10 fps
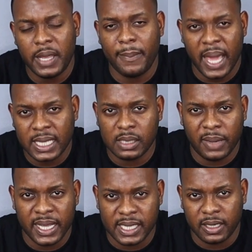
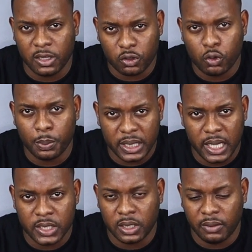maximizing the true
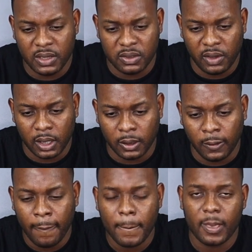potential of this
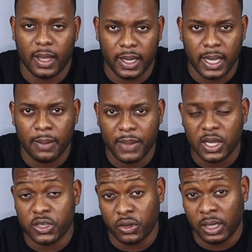vehicle. Again,
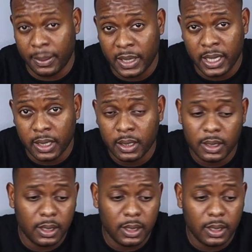because you're limited